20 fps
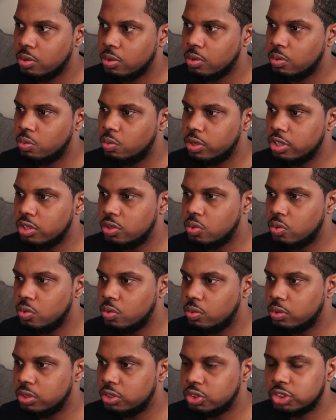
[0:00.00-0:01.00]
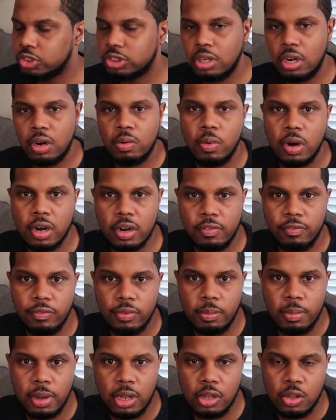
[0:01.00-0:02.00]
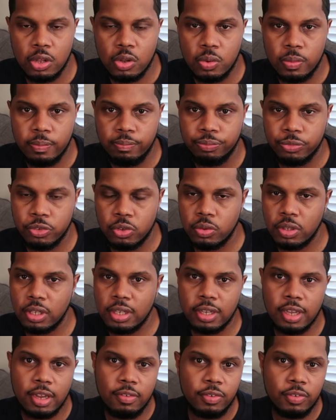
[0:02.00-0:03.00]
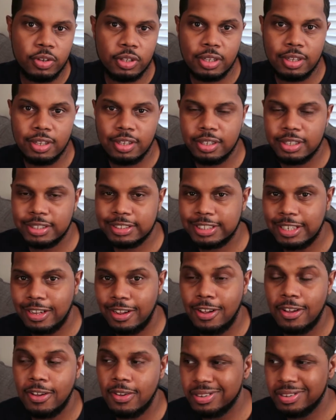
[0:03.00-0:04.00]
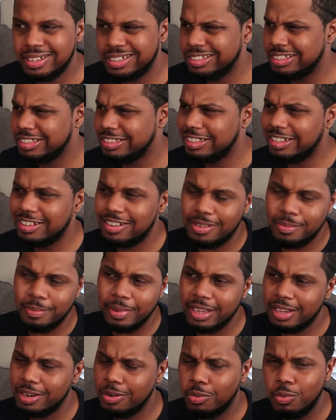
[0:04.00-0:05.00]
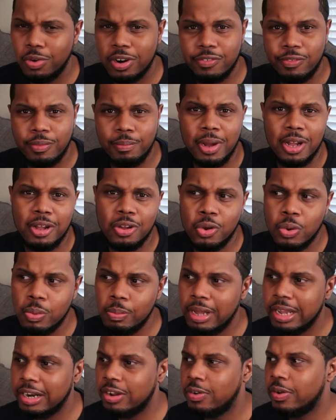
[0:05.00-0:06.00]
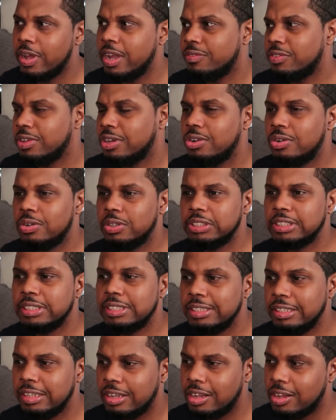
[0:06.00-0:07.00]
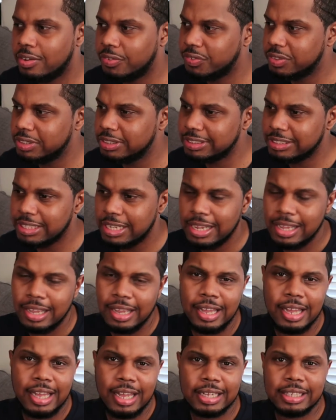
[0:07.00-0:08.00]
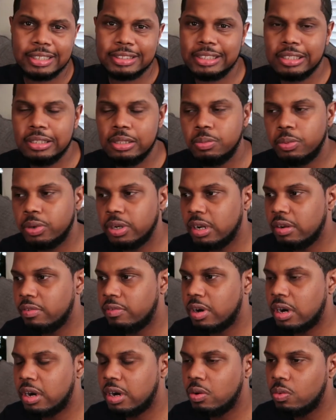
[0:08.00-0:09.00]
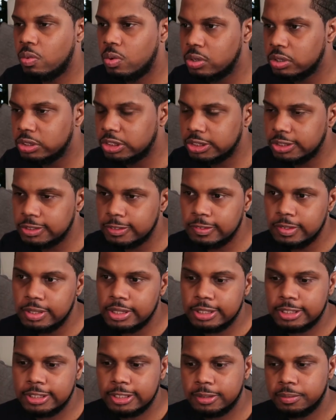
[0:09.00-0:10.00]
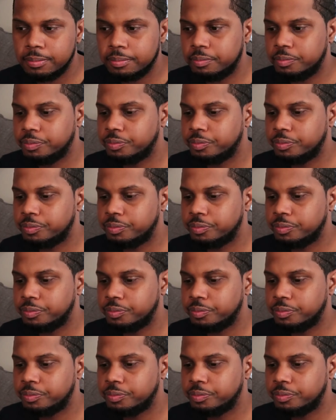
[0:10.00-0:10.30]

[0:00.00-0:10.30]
when you start working from home, you think everything is all good. Oh man, I work from home. I don't have to go into the office. I can sleep whenever I want to. Listen,